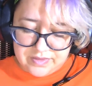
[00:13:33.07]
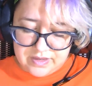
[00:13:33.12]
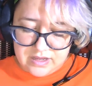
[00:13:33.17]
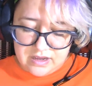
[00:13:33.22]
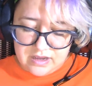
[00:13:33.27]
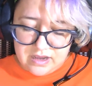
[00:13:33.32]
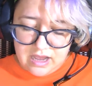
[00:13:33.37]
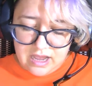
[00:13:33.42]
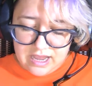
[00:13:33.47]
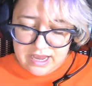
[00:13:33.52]

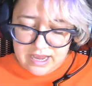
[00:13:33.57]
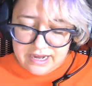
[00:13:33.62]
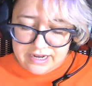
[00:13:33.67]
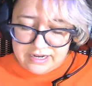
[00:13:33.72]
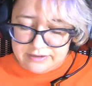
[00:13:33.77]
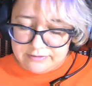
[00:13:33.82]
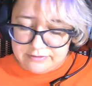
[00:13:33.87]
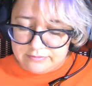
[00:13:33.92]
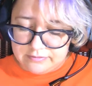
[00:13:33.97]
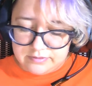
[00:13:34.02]

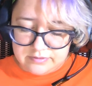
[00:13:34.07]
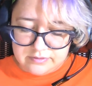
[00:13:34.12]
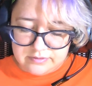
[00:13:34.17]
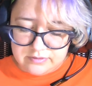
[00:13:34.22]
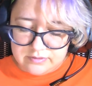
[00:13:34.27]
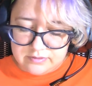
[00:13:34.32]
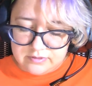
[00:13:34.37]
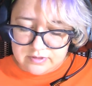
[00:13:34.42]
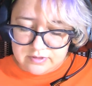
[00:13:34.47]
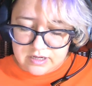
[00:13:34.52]
I
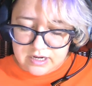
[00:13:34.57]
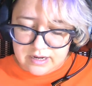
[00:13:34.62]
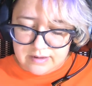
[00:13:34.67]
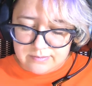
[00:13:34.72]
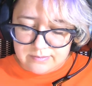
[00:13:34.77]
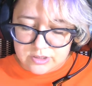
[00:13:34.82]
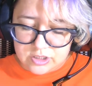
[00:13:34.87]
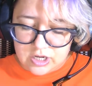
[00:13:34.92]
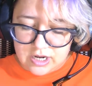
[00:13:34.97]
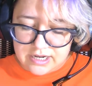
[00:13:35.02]

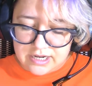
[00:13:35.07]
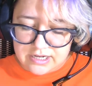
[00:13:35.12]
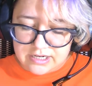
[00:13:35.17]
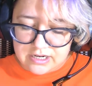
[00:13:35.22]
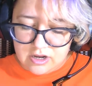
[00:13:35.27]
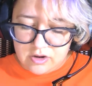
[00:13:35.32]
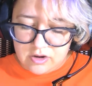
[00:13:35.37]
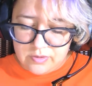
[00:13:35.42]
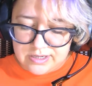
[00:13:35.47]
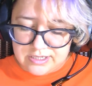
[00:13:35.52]
am trying to
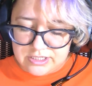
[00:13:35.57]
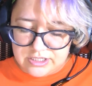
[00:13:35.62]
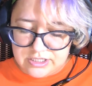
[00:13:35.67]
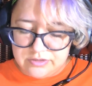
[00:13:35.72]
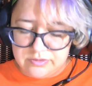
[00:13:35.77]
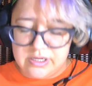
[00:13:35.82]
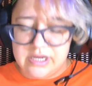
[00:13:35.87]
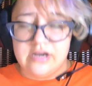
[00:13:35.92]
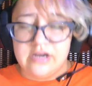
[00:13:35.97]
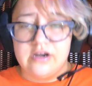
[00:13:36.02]
go
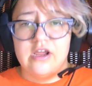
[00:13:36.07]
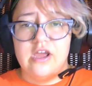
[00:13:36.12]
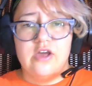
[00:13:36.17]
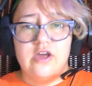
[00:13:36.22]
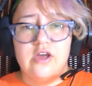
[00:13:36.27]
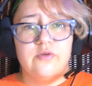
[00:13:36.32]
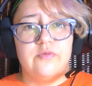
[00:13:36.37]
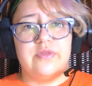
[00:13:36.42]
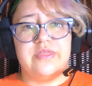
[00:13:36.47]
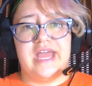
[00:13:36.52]
into it
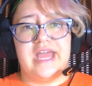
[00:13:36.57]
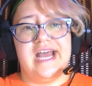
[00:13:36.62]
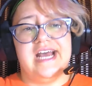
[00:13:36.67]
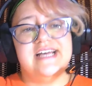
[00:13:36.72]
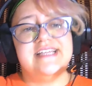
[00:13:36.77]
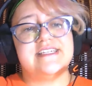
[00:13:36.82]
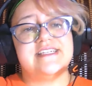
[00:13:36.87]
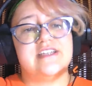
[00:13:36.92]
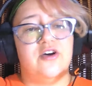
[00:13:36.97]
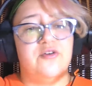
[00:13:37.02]
with
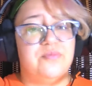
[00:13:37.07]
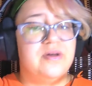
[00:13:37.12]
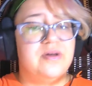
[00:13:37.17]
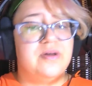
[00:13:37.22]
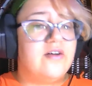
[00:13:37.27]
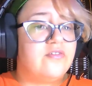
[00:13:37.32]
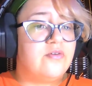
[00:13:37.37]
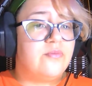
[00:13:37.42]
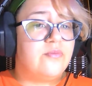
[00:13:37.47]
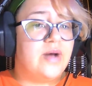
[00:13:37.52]
as open
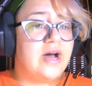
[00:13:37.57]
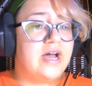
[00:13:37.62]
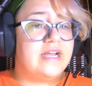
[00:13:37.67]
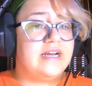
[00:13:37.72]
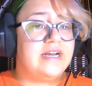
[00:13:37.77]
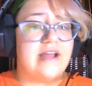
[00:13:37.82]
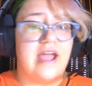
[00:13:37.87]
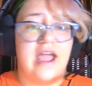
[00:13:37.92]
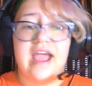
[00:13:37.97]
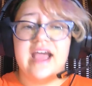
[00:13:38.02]
of a
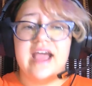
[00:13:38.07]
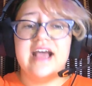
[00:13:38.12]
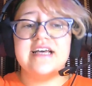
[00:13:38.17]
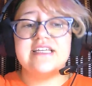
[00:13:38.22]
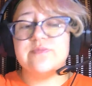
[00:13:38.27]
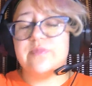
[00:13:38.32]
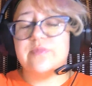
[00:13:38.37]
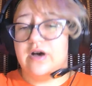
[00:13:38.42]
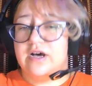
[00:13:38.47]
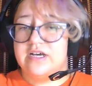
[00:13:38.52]
mind
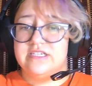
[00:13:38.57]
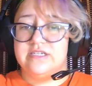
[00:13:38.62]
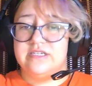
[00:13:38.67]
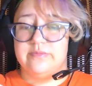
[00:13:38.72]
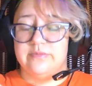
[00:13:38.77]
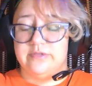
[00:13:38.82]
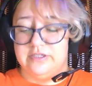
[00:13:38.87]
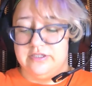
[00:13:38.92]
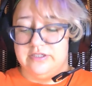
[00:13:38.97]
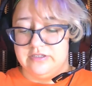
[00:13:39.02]
as
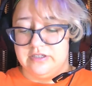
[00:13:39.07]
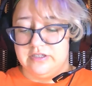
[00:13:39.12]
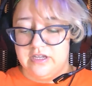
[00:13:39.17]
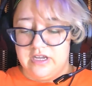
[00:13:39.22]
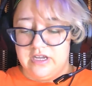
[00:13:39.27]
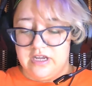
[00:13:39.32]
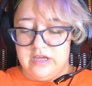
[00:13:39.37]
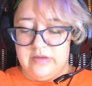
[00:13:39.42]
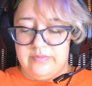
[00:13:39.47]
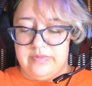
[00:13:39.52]
possible
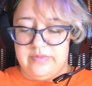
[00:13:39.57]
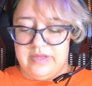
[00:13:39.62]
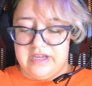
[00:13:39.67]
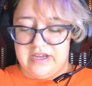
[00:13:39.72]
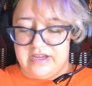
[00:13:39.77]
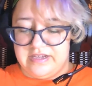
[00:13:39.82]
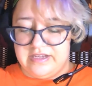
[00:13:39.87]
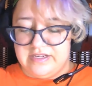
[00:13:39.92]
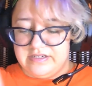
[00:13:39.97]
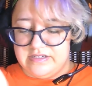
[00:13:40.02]

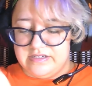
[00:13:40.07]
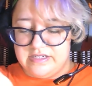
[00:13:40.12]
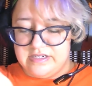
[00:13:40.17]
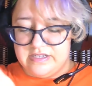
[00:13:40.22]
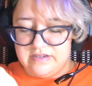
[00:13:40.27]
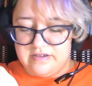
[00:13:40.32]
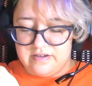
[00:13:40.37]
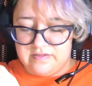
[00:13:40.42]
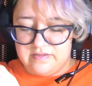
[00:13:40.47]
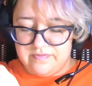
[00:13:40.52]
because